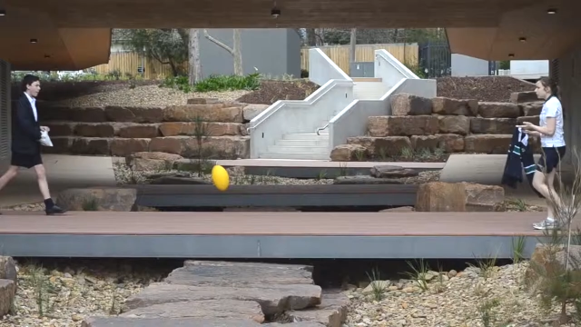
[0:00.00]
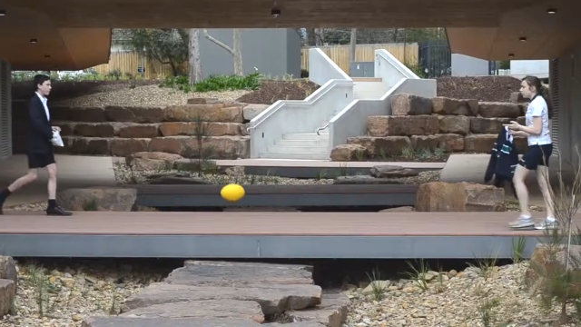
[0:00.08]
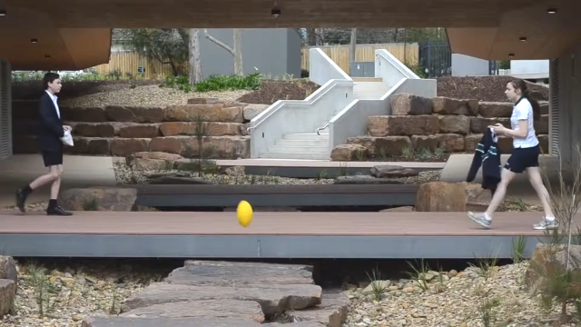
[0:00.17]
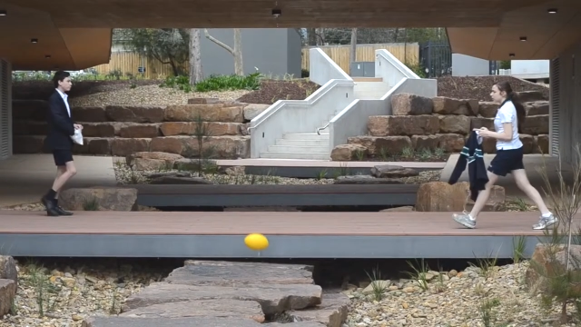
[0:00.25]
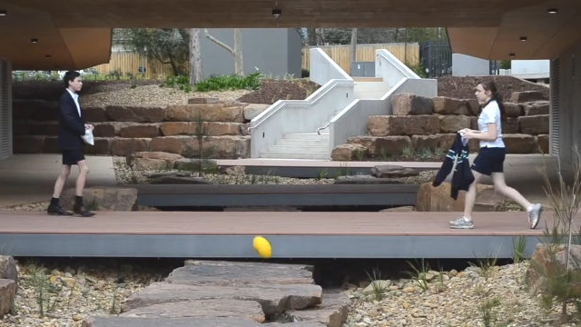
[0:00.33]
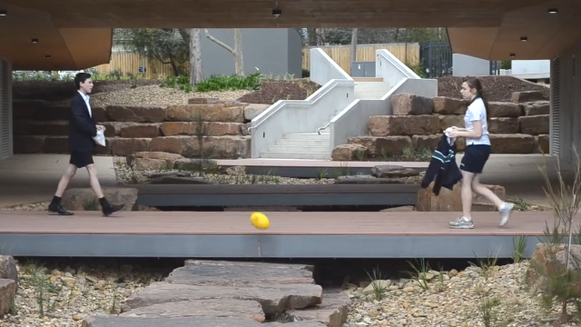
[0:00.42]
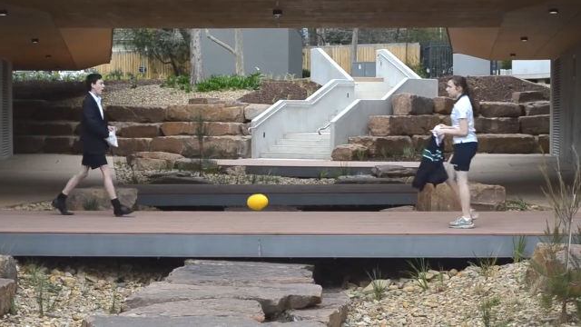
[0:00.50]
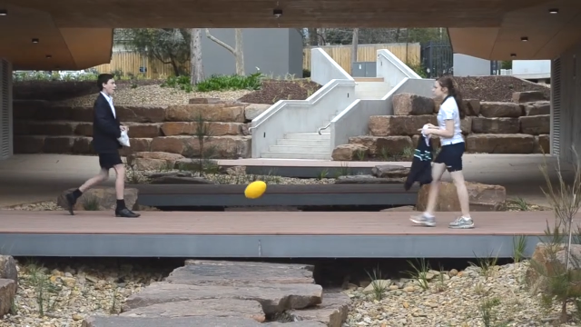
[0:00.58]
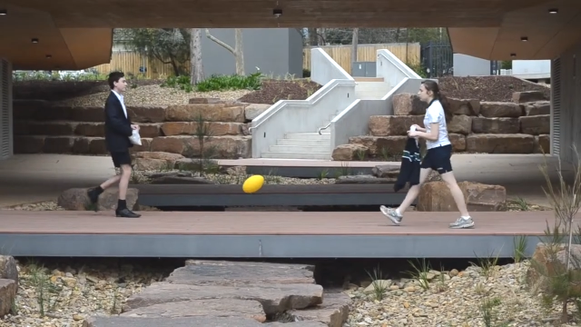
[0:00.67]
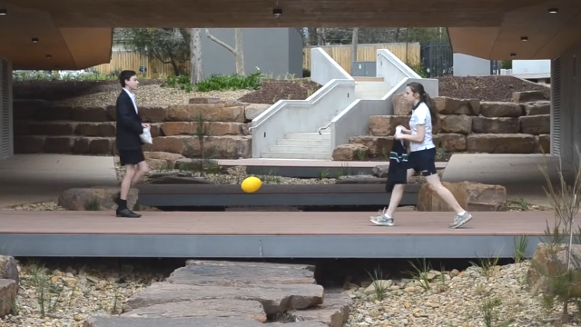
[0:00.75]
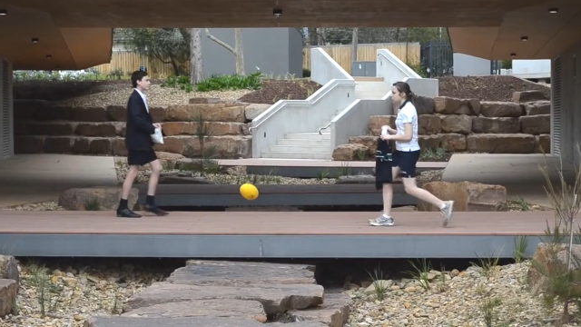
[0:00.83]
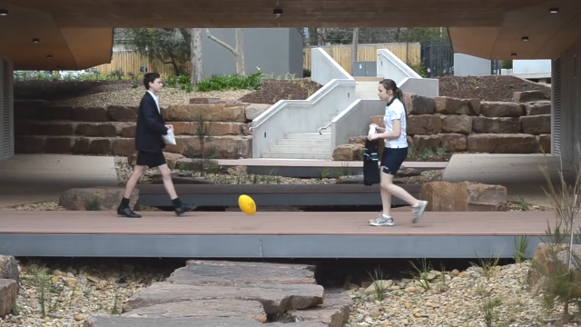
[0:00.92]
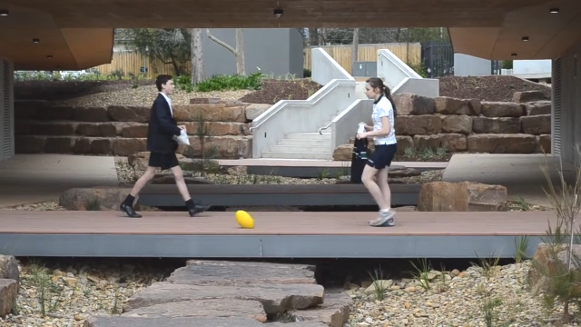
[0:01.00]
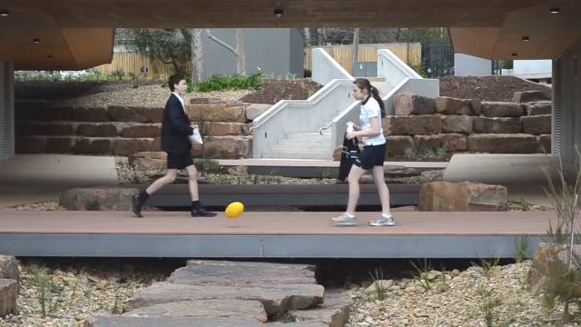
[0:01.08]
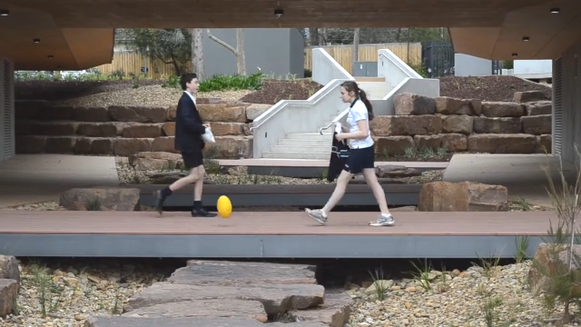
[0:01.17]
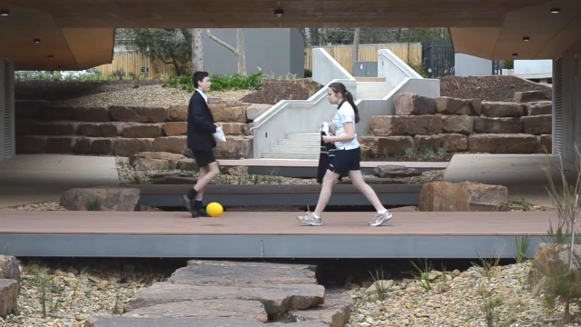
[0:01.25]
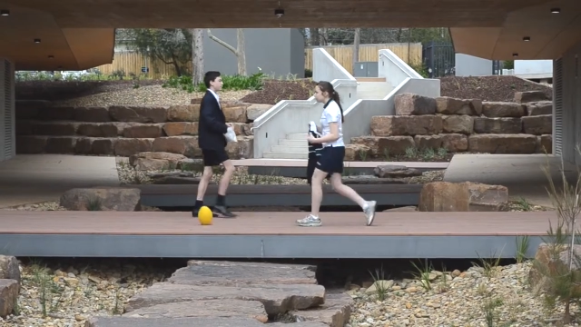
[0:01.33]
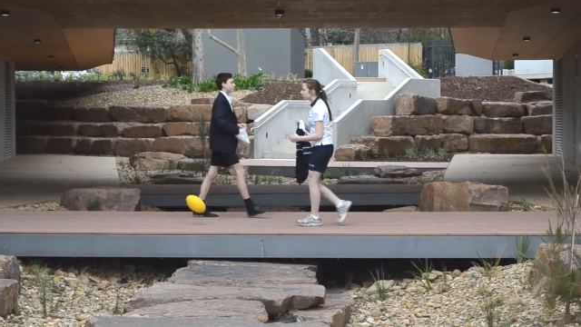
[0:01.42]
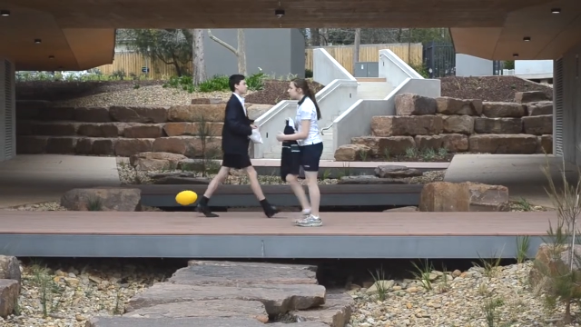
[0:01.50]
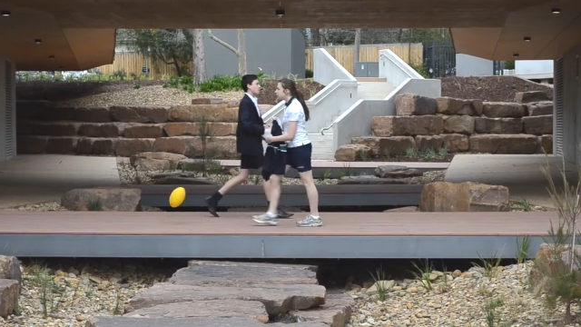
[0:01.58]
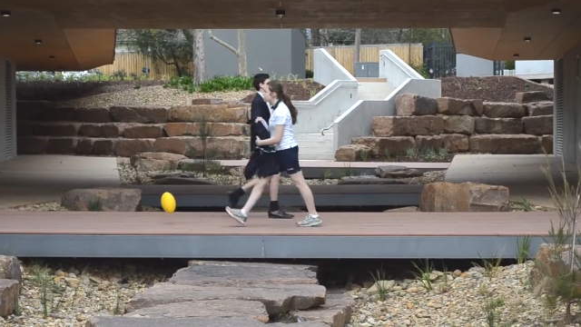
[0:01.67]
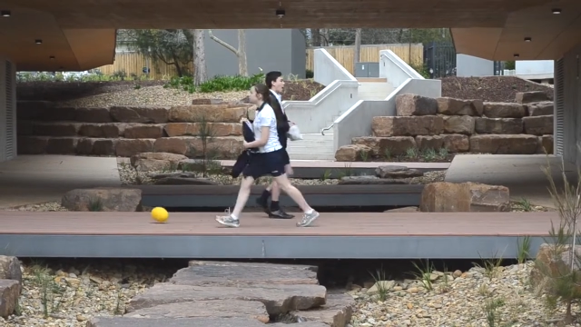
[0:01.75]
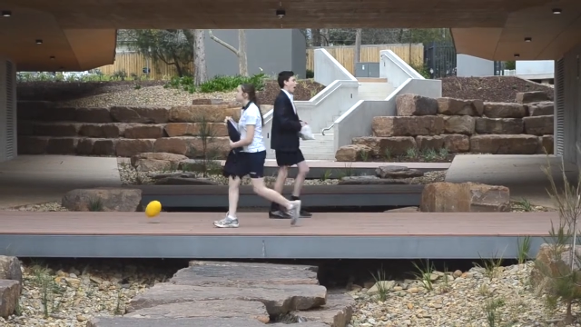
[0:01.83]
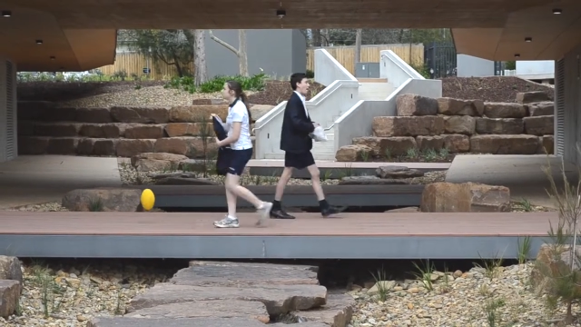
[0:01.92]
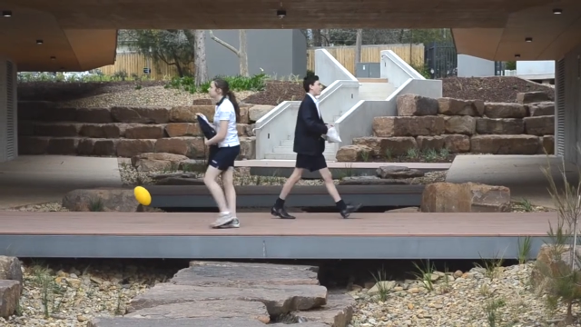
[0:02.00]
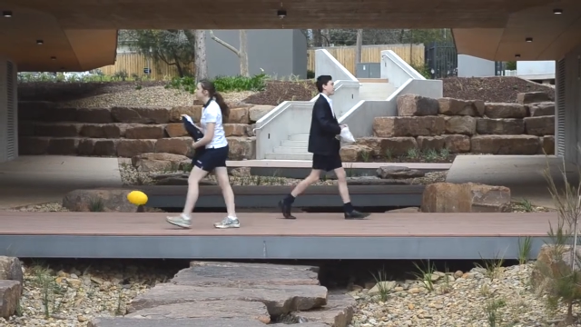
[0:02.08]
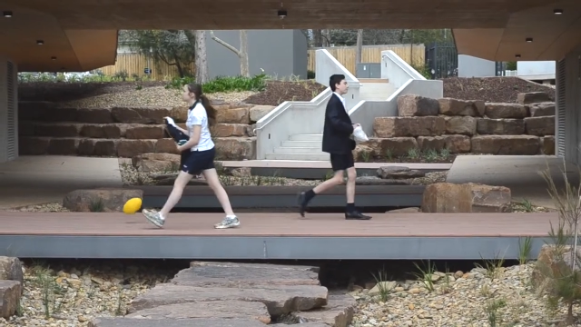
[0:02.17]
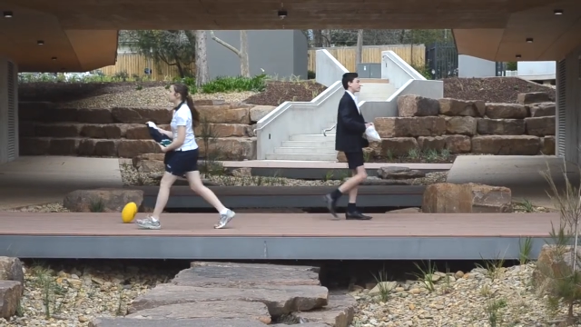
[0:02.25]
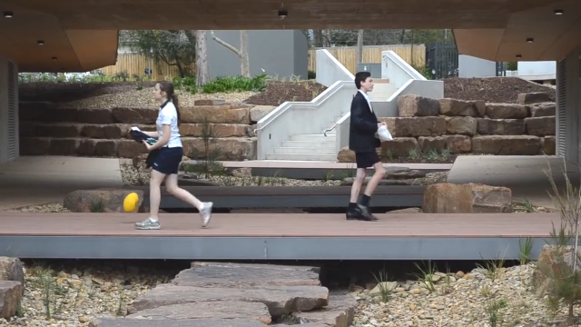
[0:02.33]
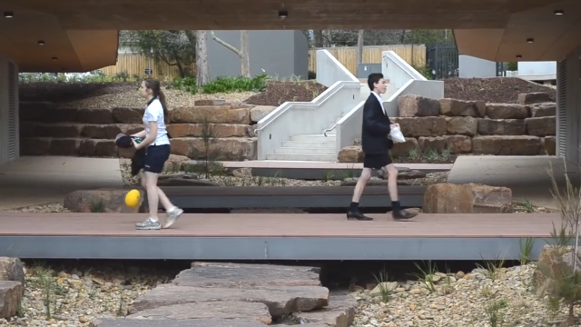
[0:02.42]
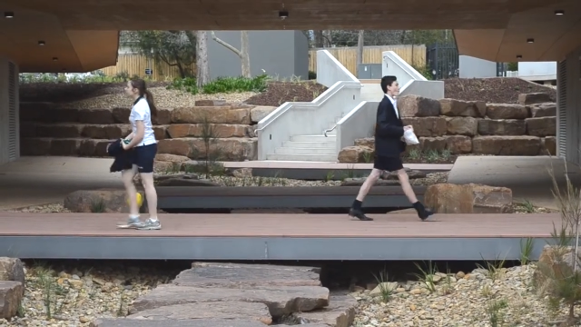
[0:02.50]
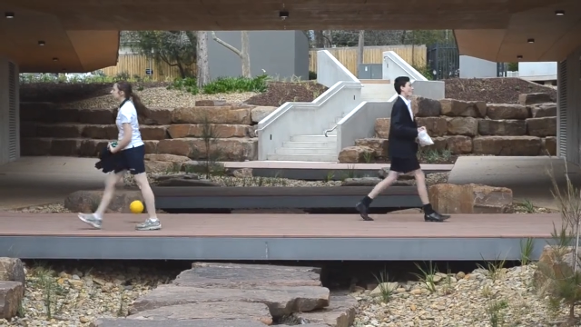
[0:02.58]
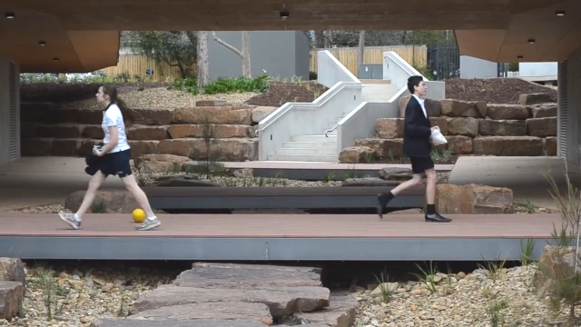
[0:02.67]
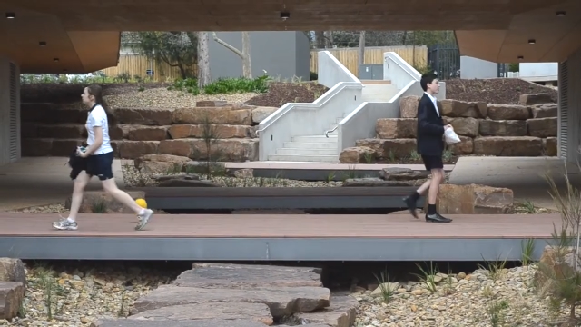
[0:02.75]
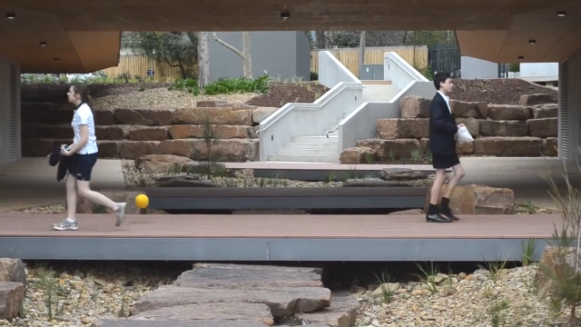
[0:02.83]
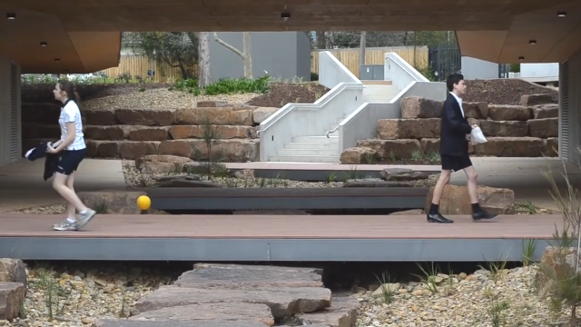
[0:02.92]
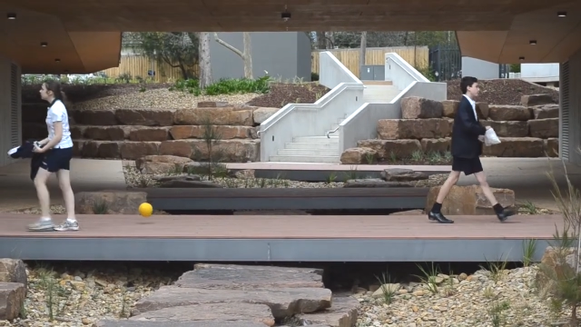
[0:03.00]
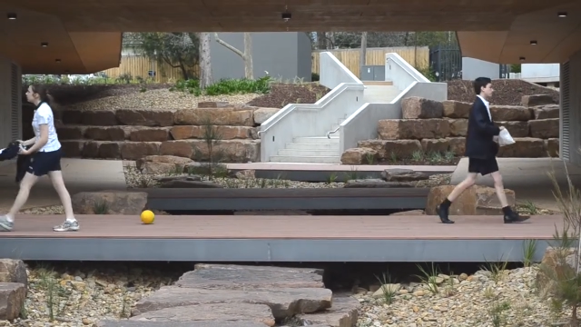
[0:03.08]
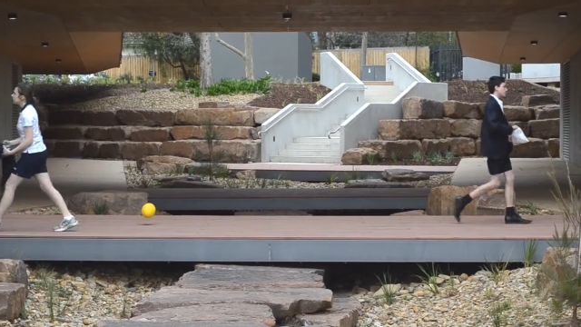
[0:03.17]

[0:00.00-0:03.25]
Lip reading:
[unreadable: no face in view]